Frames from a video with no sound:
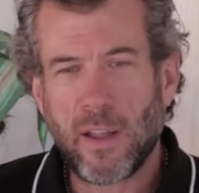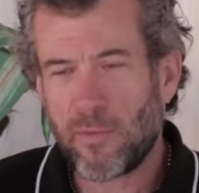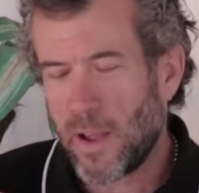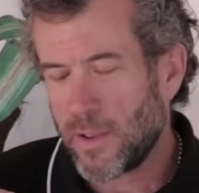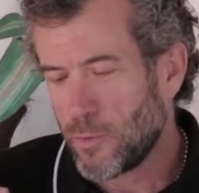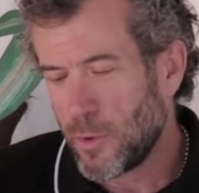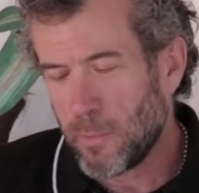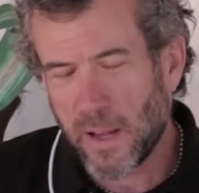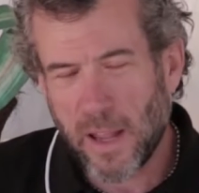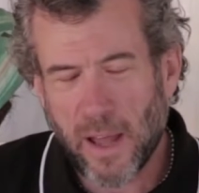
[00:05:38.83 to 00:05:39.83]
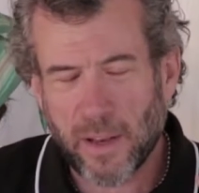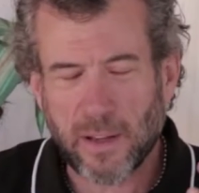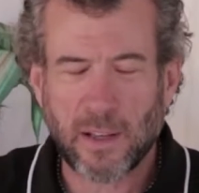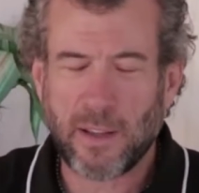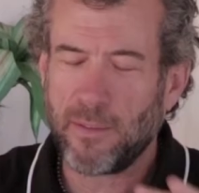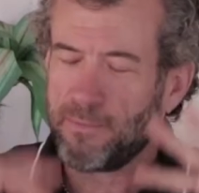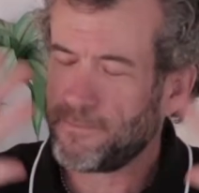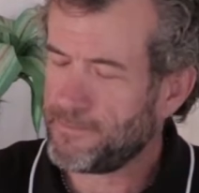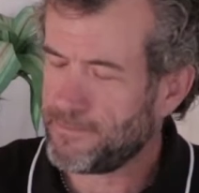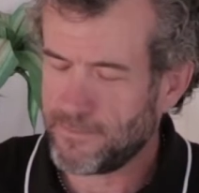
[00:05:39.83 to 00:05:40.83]
If I do it mechanically,
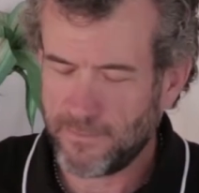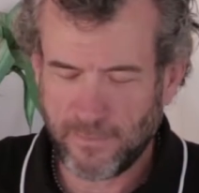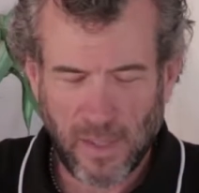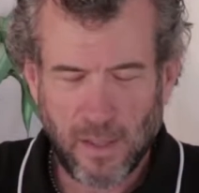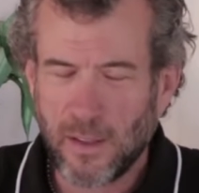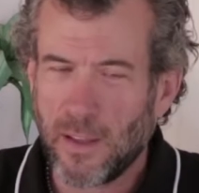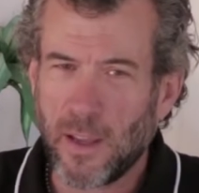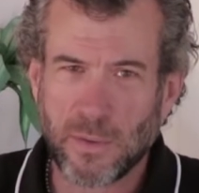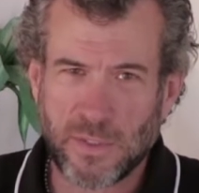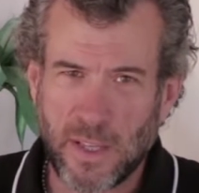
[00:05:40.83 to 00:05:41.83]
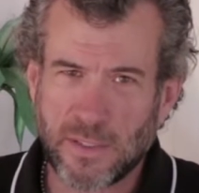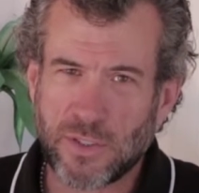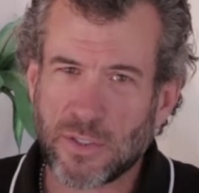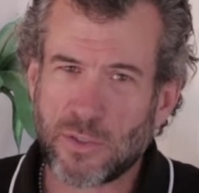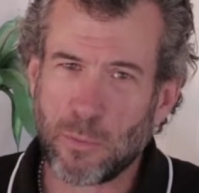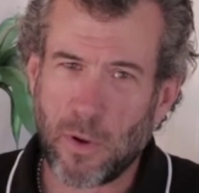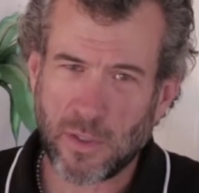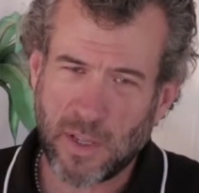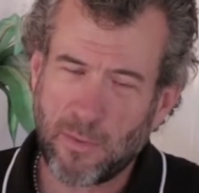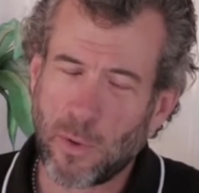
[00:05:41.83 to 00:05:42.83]
it's just too
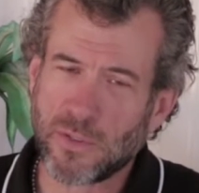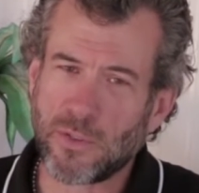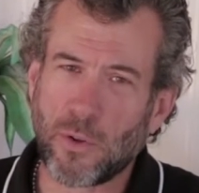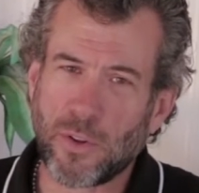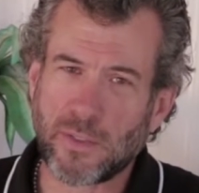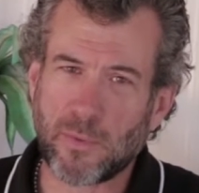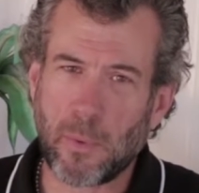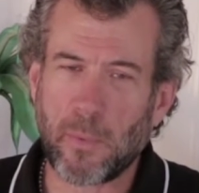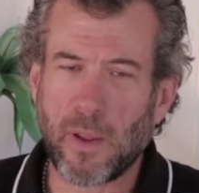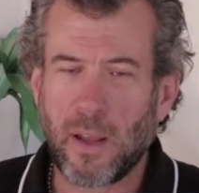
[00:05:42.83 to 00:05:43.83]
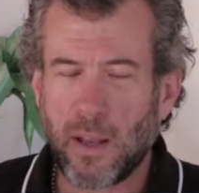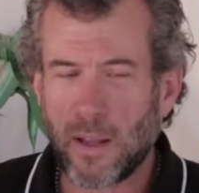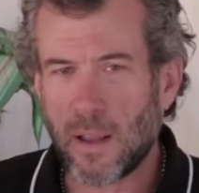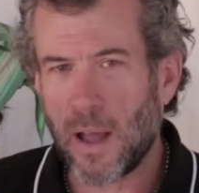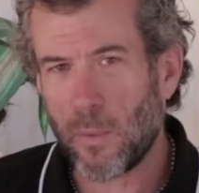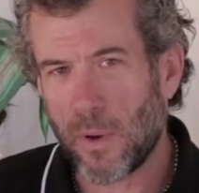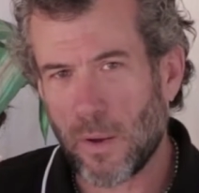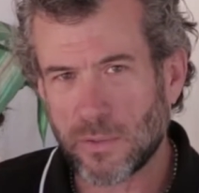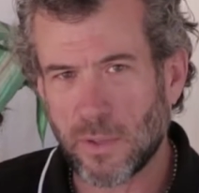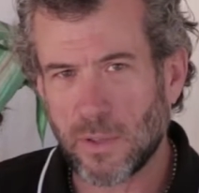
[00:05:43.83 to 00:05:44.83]
much. I've always known this from the beginning, that when
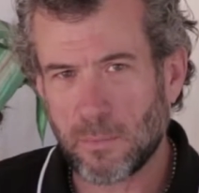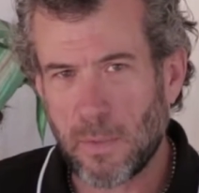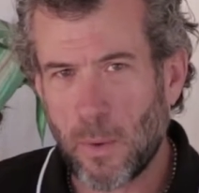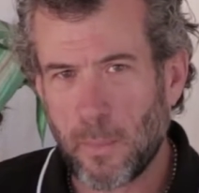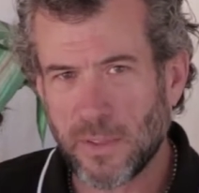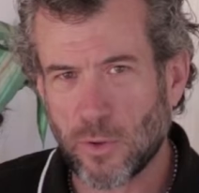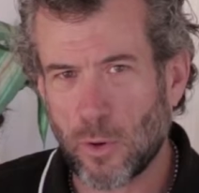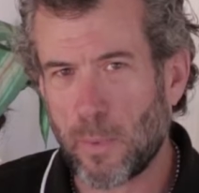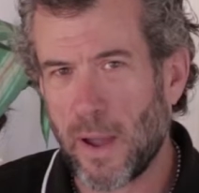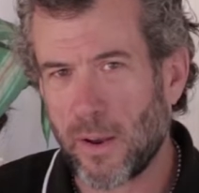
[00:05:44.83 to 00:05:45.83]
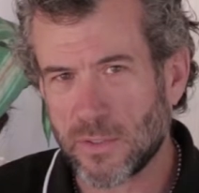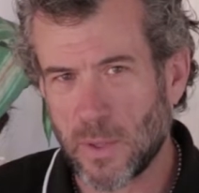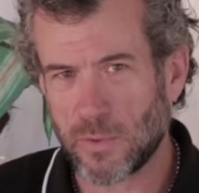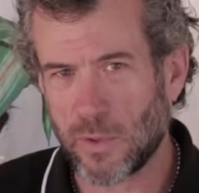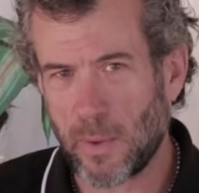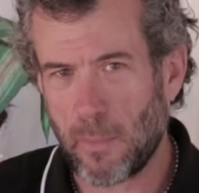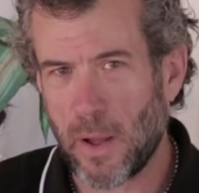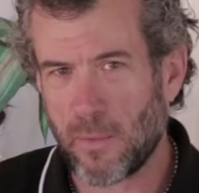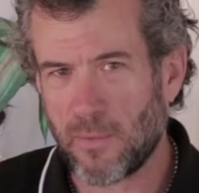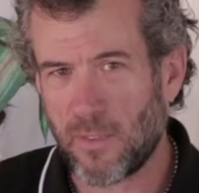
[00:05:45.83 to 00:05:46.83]
I was going to mount my solar panels, I was going to
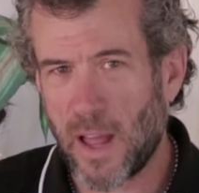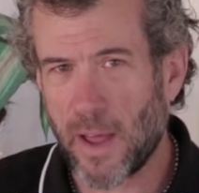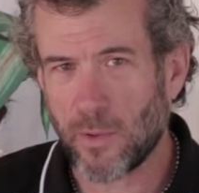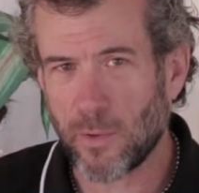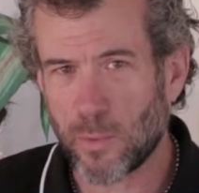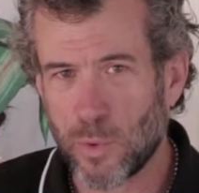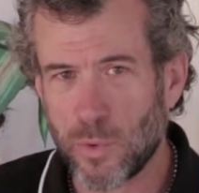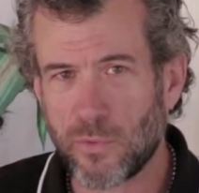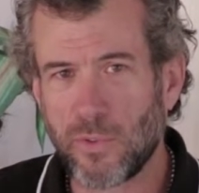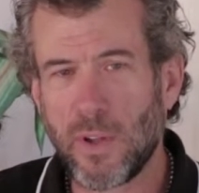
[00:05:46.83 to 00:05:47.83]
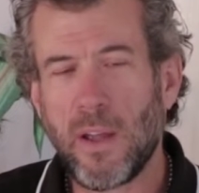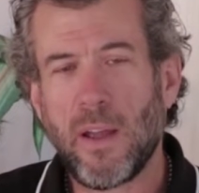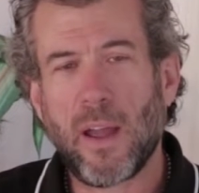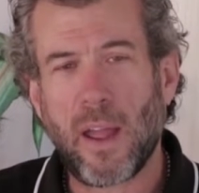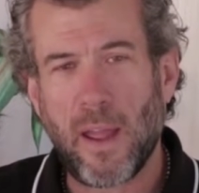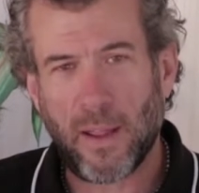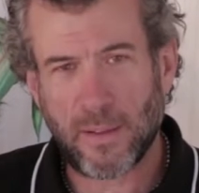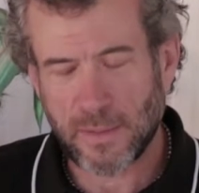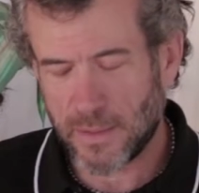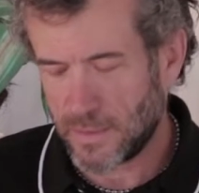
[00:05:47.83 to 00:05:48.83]
mount them flat on the roof
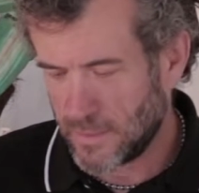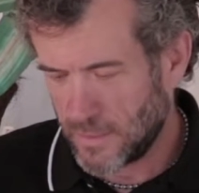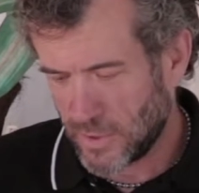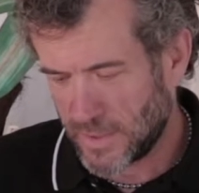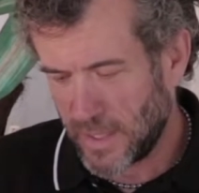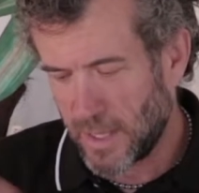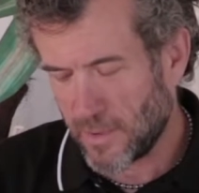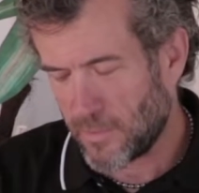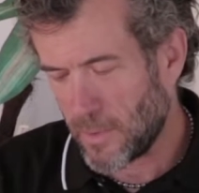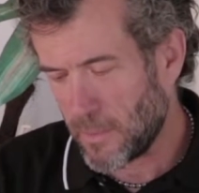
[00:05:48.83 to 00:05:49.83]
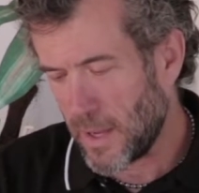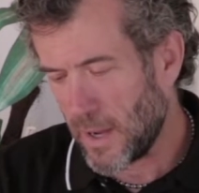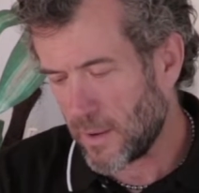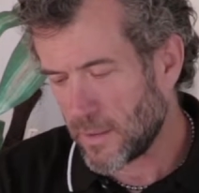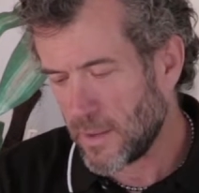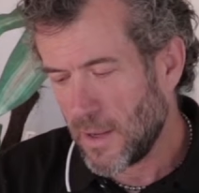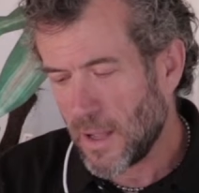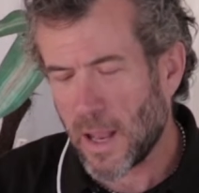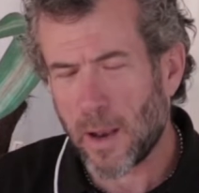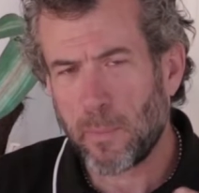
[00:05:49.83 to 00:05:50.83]
and just take it from there.
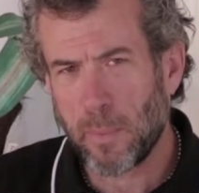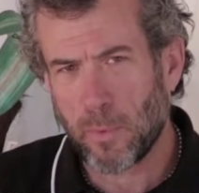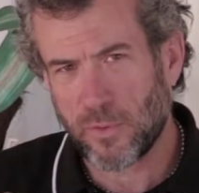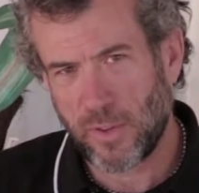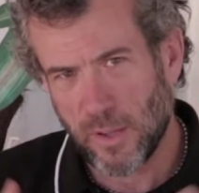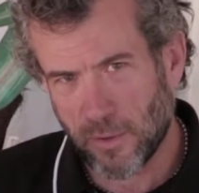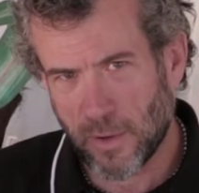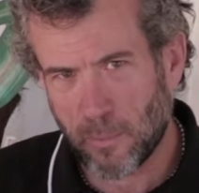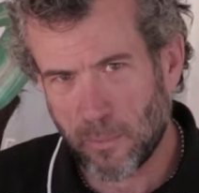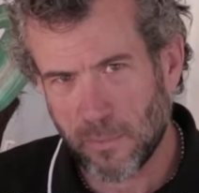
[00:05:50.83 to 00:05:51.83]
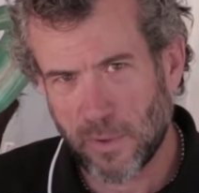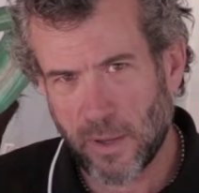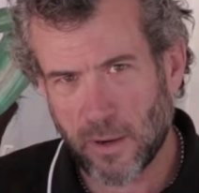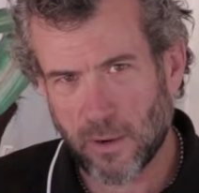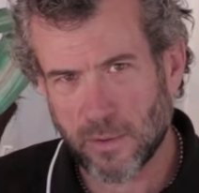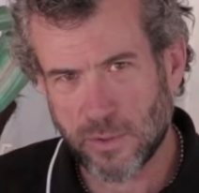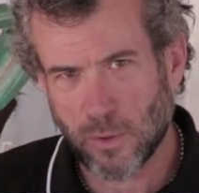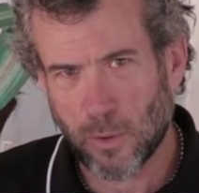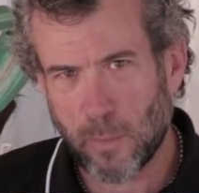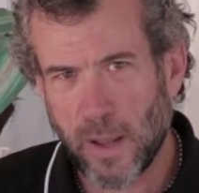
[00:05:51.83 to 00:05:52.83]
A lot of people tilt their
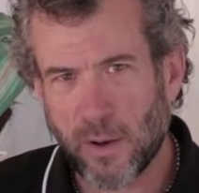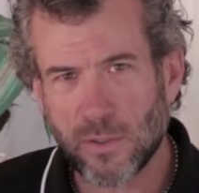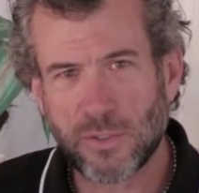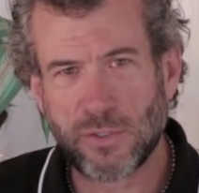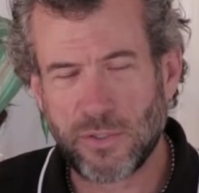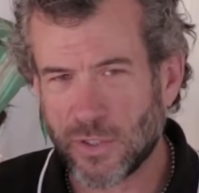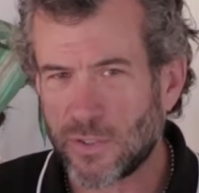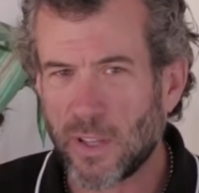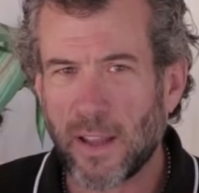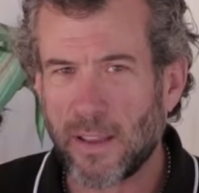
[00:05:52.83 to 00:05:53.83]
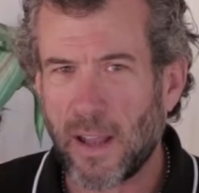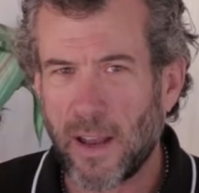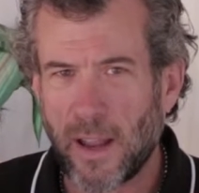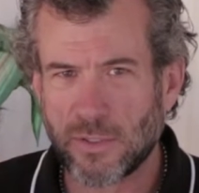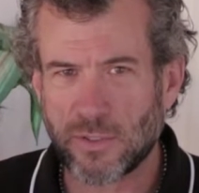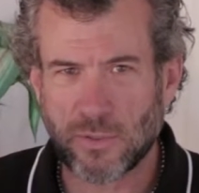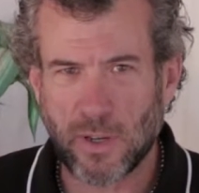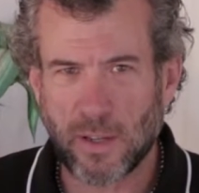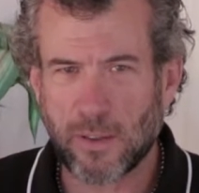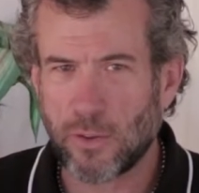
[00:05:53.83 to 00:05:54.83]
solar panels just to get that
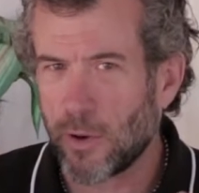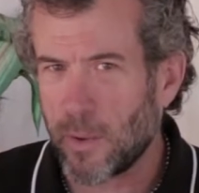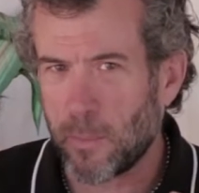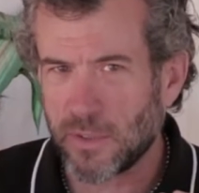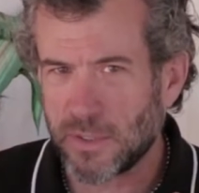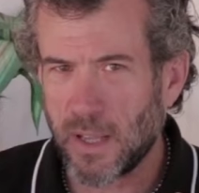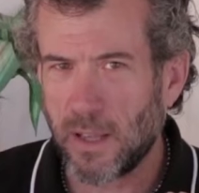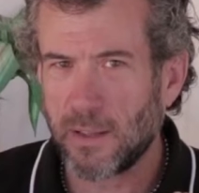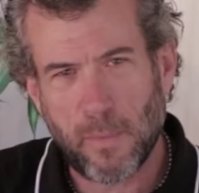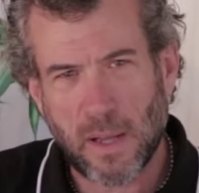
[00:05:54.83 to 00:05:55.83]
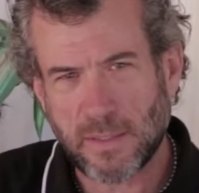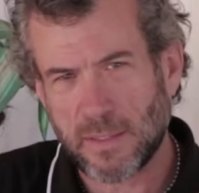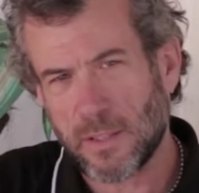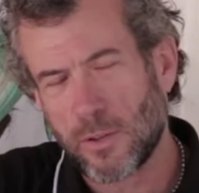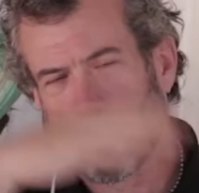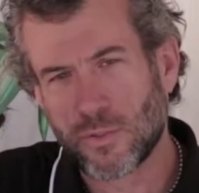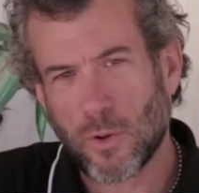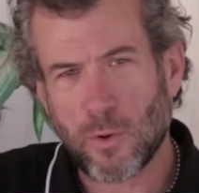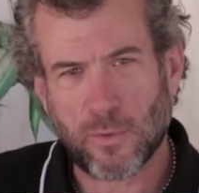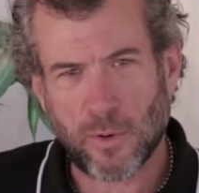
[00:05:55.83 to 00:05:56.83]
extra 30%. As the sun goes
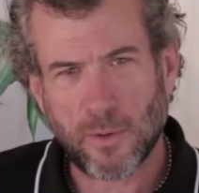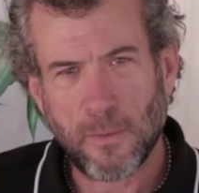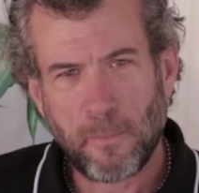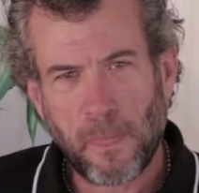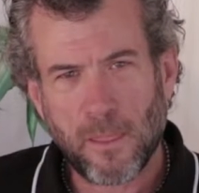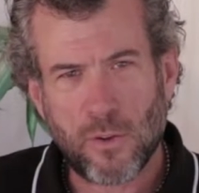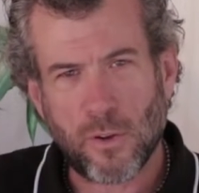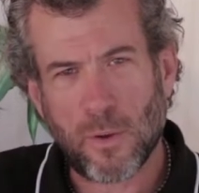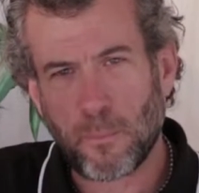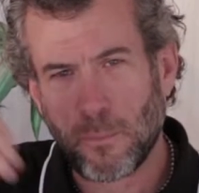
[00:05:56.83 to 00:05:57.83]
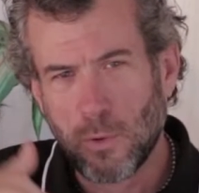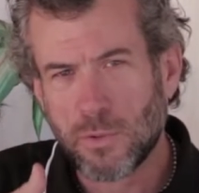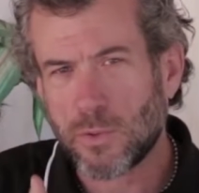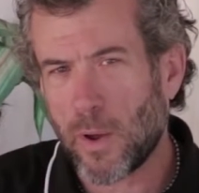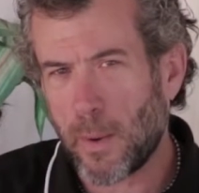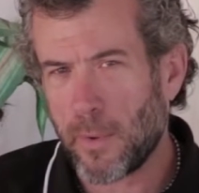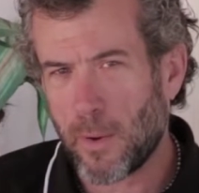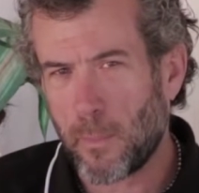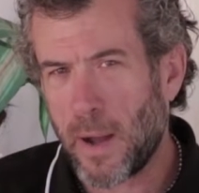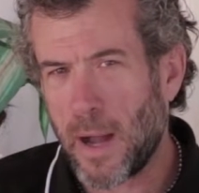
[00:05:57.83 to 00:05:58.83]
over, you're going to lose quite a
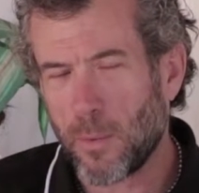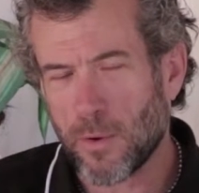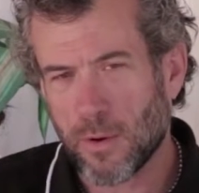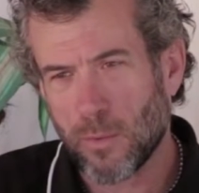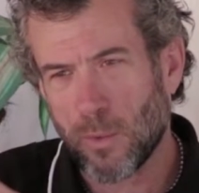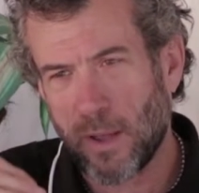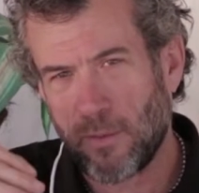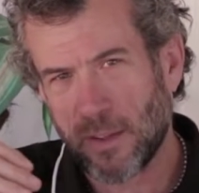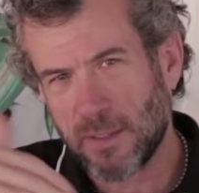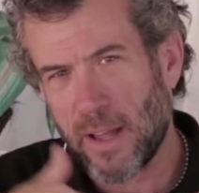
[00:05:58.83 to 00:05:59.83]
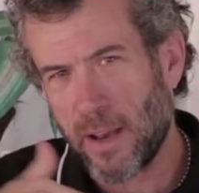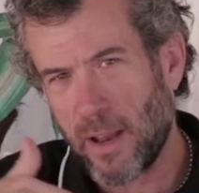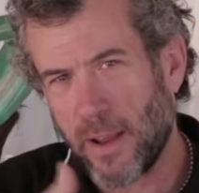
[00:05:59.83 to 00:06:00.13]
bit of power if it's not at